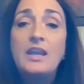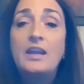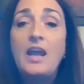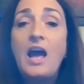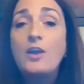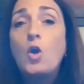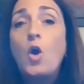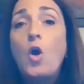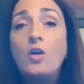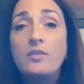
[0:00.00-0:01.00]
And I
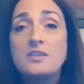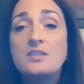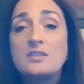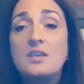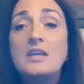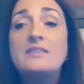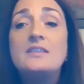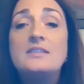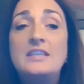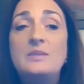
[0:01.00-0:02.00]
call this
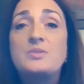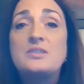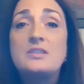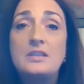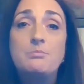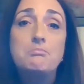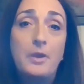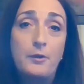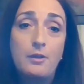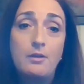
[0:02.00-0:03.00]
the deep sleep
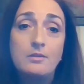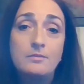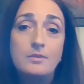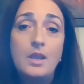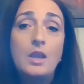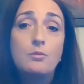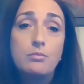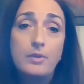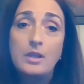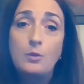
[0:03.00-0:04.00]
miracle. It
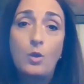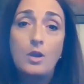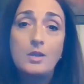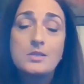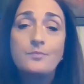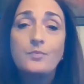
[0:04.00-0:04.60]
really works.